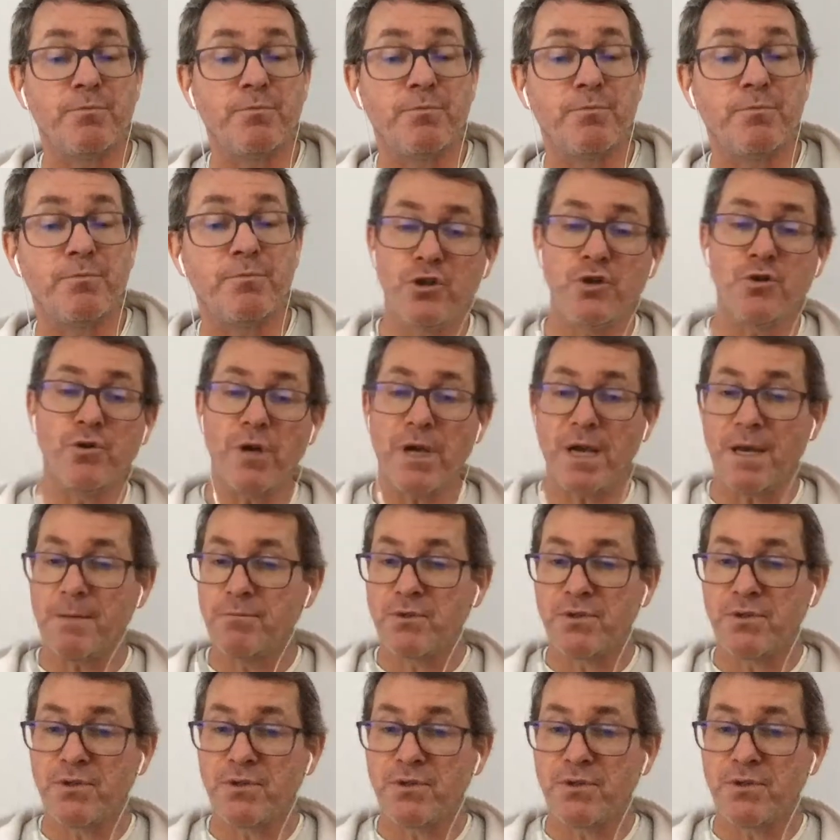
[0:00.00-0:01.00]
And the two
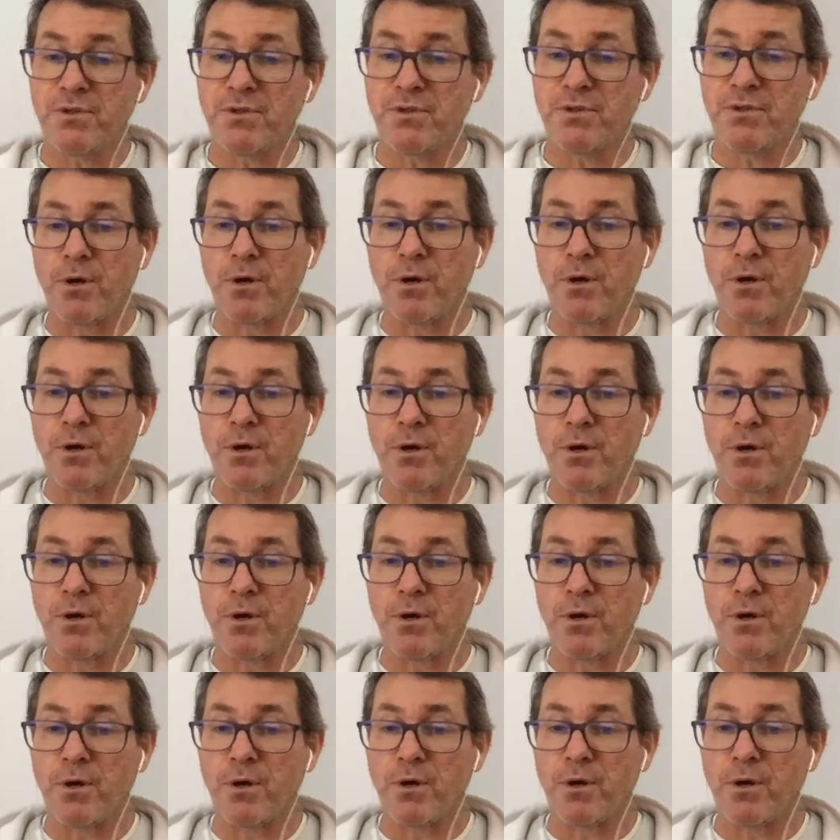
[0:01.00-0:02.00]
camps are very opposed. They're
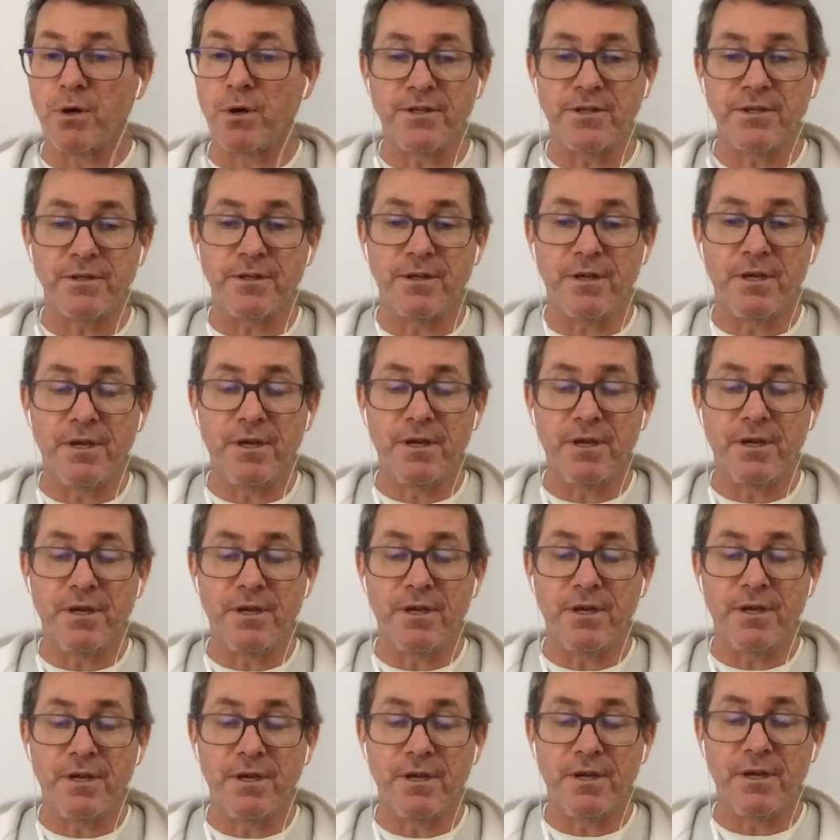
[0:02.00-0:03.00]
separated.
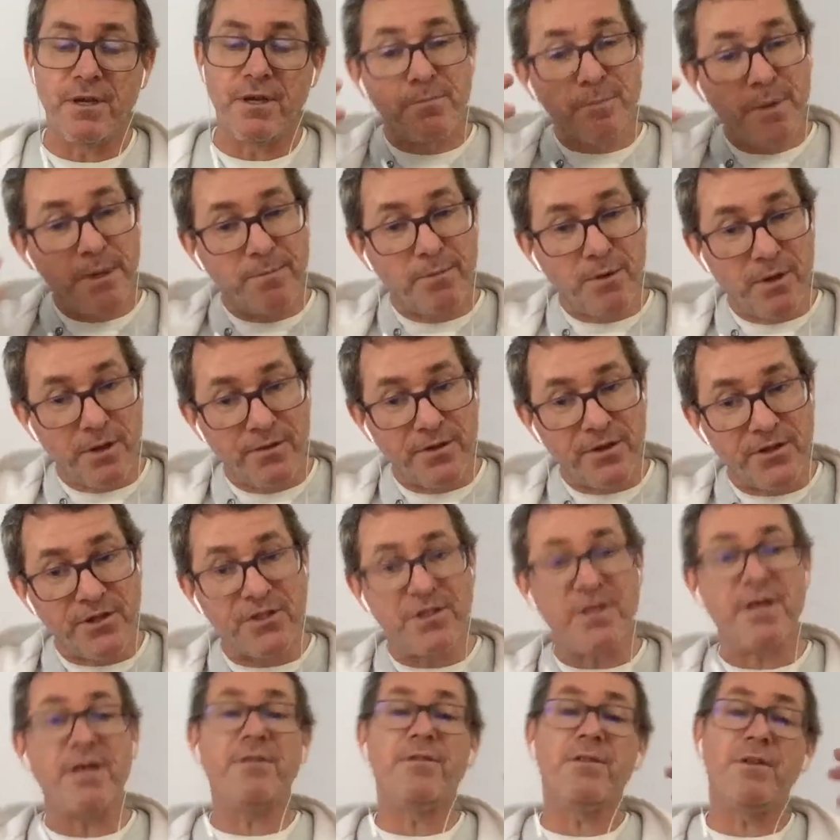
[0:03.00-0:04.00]
There's people on this
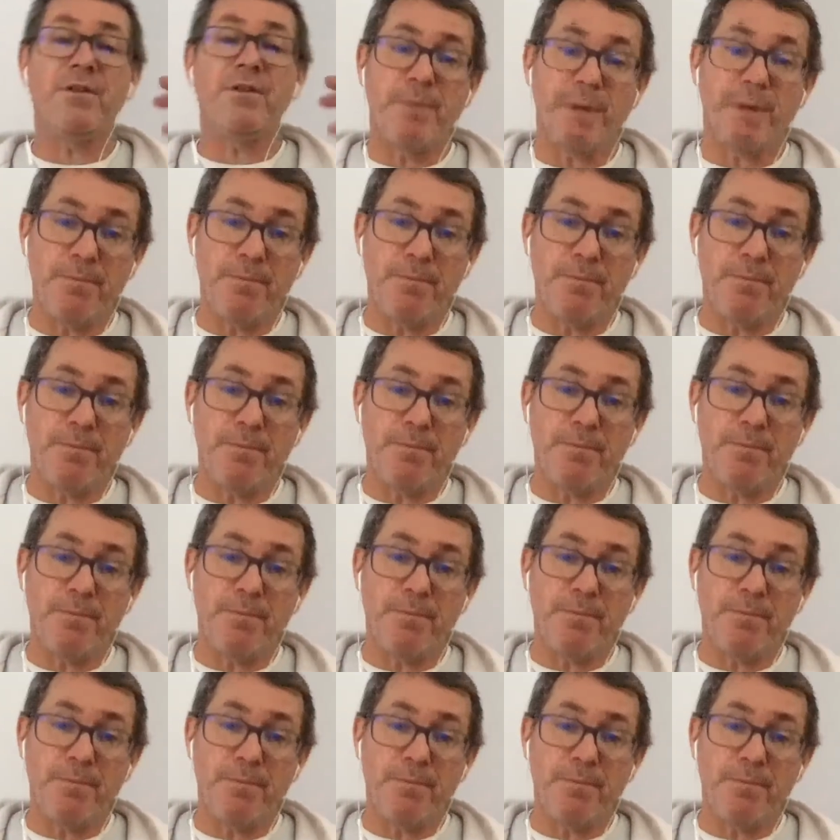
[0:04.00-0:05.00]
side and there's people on that
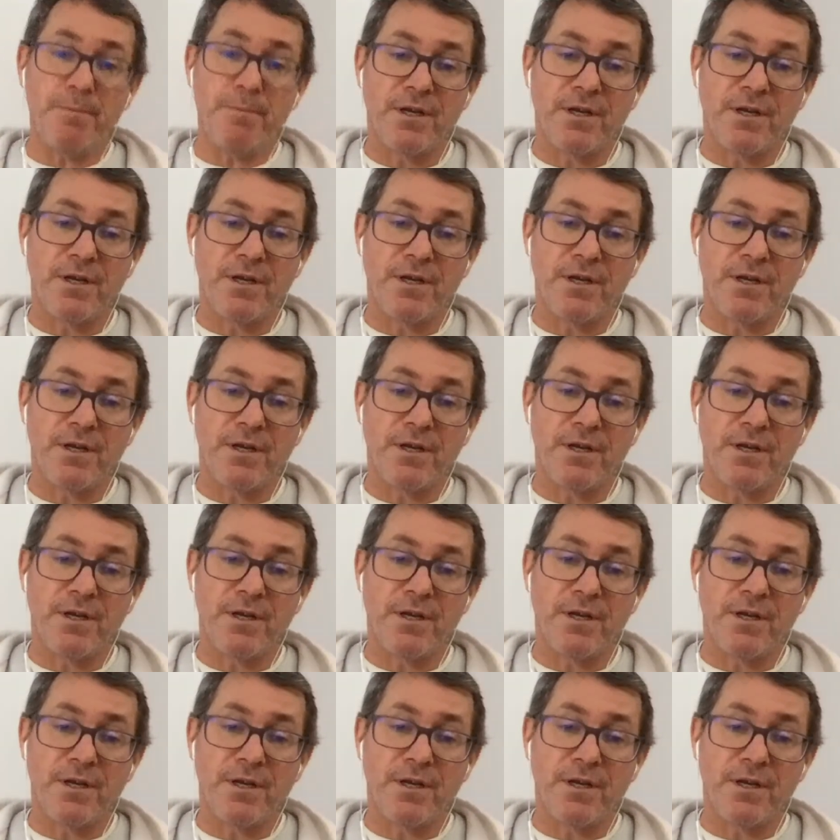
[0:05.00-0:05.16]
side.